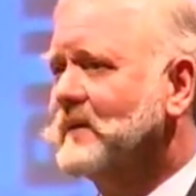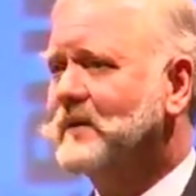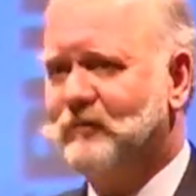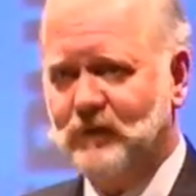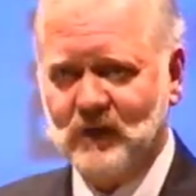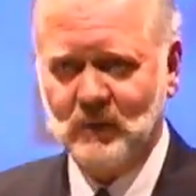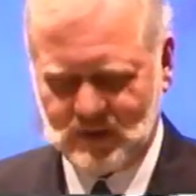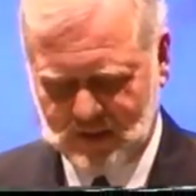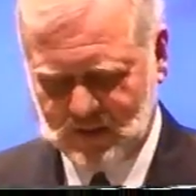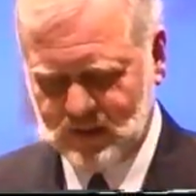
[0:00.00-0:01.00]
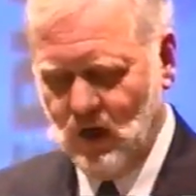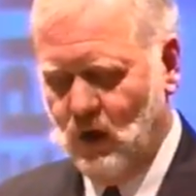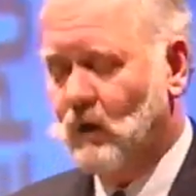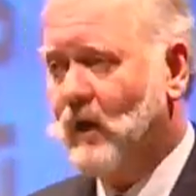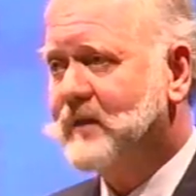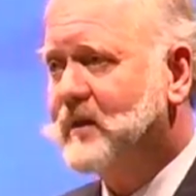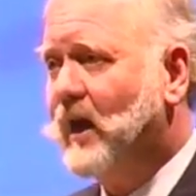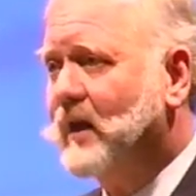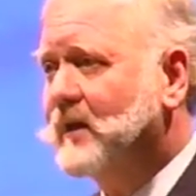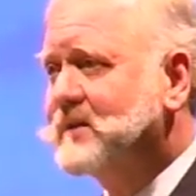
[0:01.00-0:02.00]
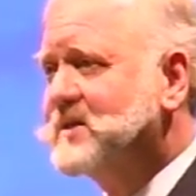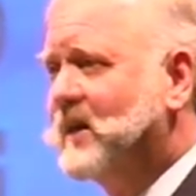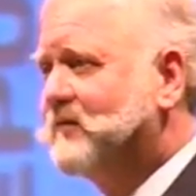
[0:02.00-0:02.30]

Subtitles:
No further questions. All right, then I'd like to say